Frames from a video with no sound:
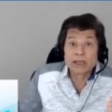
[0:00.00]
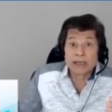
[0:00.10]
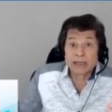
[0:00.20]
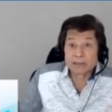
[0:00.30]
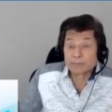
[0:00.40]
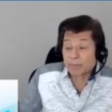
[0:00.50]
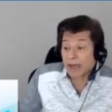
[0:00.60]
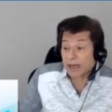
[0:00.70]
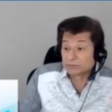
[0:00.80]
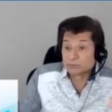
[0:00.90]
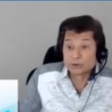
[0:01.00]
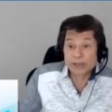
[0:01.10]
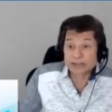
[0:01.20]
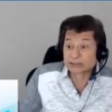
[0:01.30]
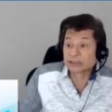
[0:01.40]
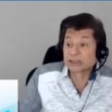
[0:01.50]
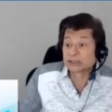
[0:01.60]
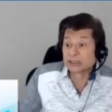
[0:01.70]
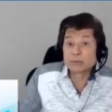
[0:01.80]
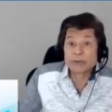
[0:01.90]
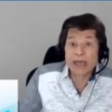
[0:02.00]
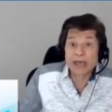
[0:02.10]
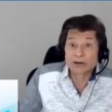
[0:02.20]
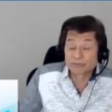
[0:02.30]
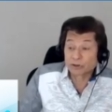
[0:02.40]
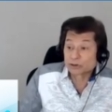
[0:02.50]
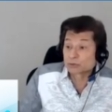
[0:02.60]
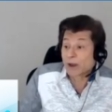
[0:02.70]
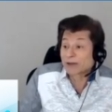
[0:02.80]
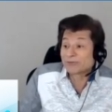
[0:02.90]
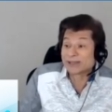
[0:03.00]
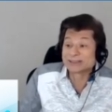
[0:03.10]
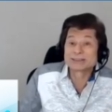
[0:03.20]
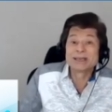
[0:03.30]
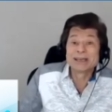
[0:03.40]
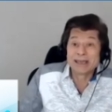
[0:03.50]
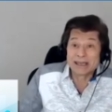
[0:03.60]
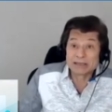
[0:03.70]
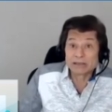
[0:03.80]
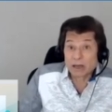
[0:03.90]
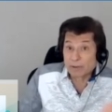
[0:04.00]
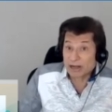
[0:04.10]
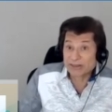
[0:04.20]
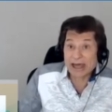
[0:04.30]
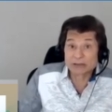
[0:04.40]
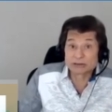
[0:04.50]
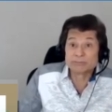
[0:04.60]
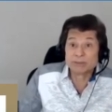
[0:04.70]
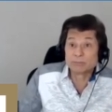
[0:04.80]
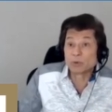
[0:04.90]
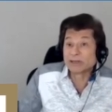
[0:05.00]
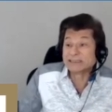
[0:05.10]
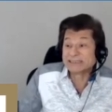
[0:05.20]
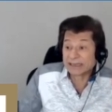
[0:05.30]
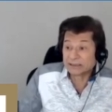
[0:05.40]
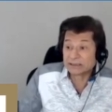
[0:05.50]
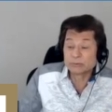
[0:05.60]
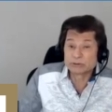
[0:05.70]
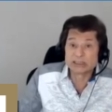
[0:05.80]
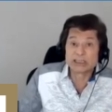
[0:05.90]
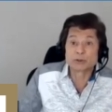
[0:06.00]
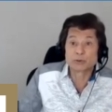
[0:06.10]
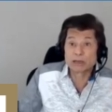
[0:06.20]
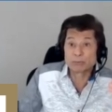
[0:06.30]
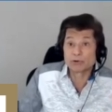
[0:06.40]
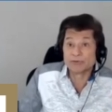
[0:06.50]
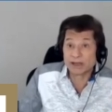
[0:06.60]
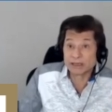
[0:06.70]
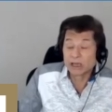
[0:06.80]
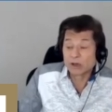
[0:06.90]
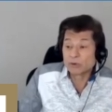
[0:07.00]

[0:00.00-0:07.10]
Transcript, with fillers: And back in 2016, we had our first Radfest, and about a thousand people attended. It was an incredible event.